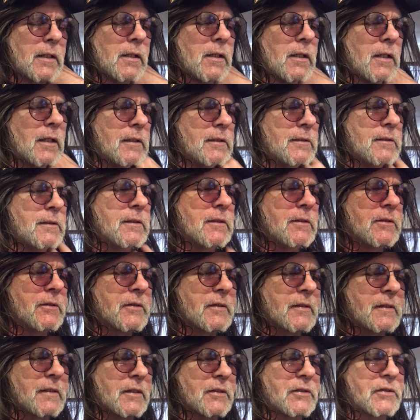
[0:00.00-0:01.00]
in
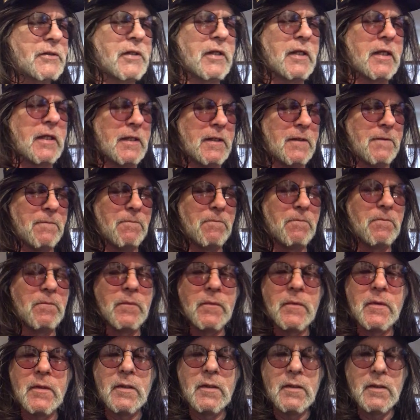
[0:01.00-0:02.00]
1960.
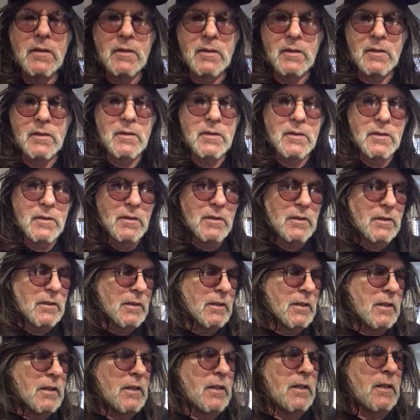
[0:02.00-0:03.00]

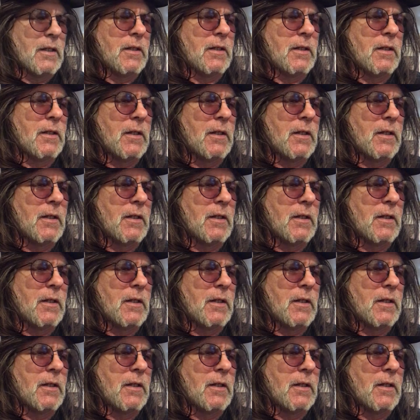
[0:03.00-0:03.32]
And